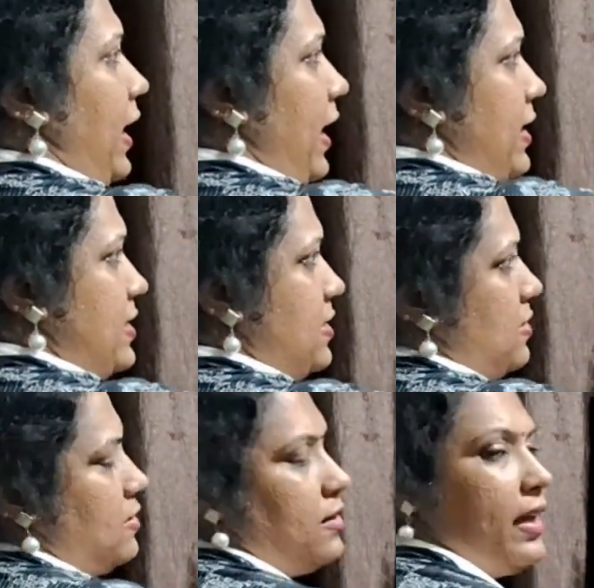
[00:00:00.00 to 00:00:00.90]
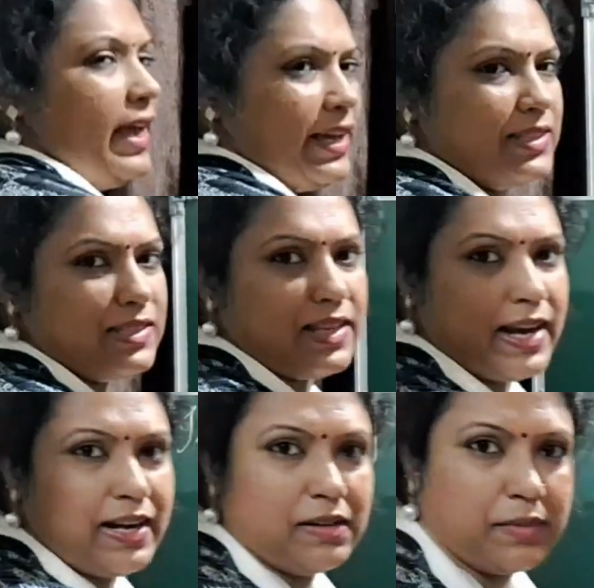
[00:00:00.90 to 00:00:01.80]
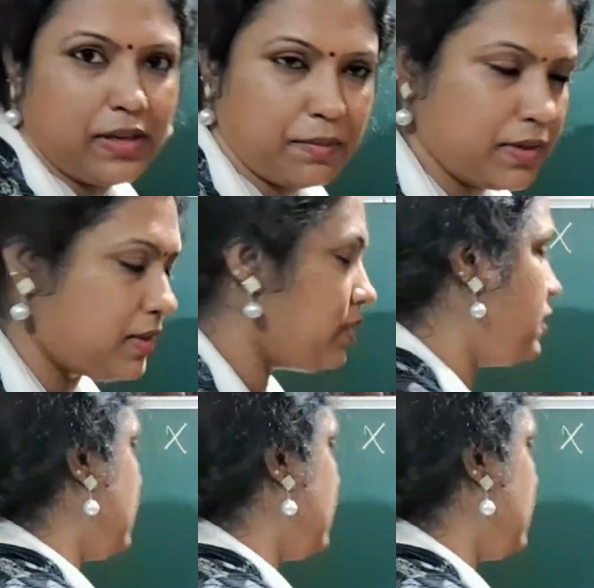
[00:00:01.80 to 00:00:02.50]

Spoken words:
X is a random element,